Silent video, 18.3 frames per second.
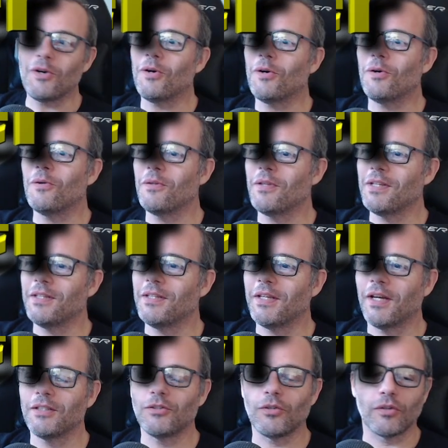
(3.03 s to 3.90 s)
of the
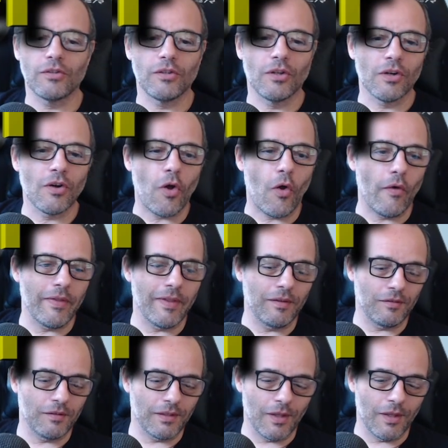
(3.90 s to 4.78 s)
indicator store of
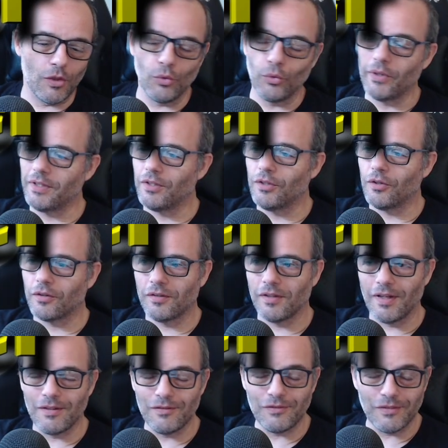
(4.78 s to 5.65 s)
the series Do It
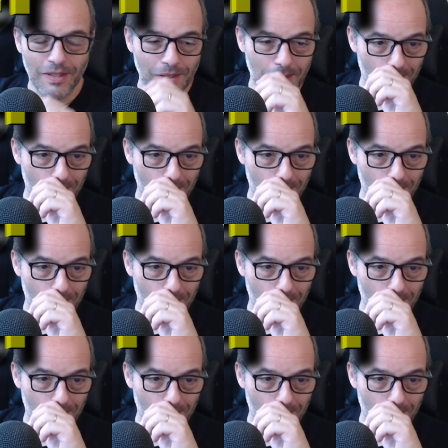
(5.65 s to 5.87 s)
Yourself.